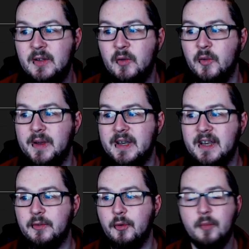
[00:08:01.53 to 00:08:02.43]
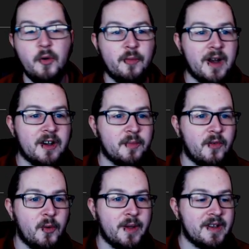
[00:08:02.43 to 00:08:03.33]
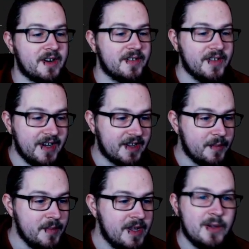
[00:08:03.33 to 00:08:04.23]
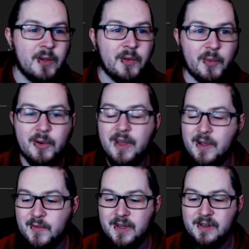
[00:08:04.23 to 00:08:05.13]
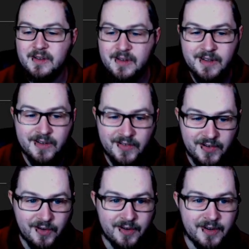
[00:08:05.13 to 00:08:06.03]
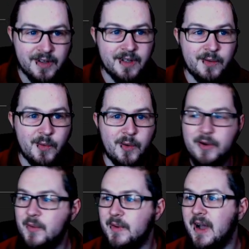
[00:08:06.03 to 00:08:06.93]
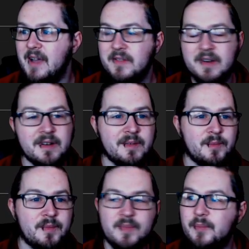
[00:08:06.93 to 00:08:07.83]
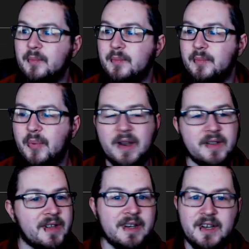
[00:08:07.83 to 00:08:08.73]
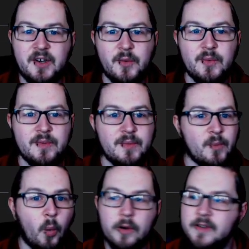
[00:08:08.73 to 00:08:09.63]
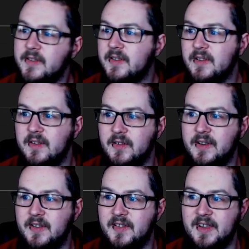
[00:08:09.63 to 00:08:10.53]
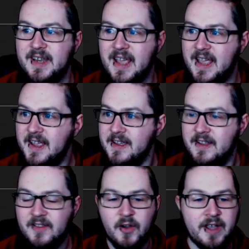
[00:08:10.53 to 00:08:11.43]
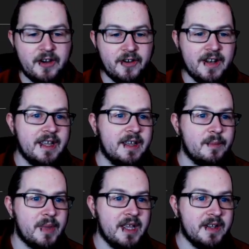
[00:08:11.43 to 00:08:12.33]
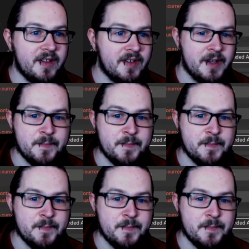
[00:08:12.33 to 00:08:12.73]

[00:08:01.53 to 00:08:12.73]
So we need to remove players before we can start signing them. So we're going to have to consider what we're doing. I haven't pressed continue once, so this is the day the Hungarian league begins.